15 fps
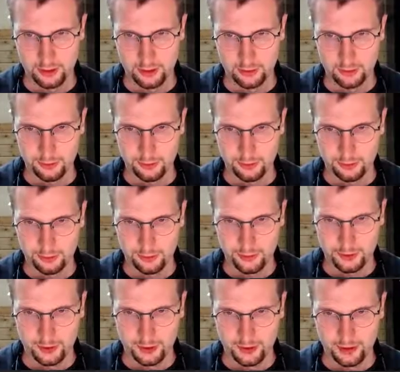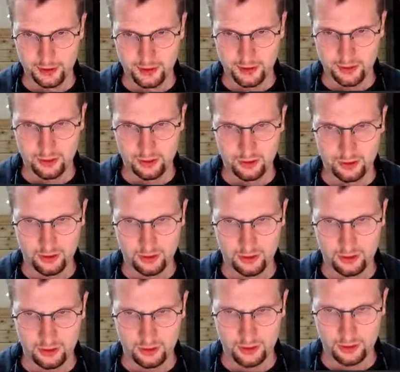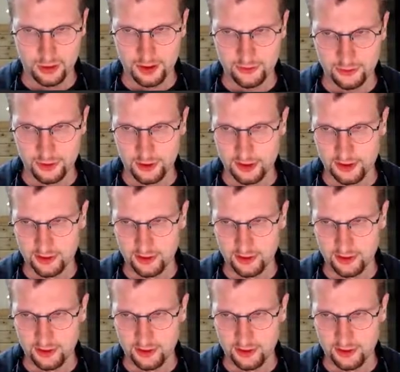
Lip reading: On delete, after delete,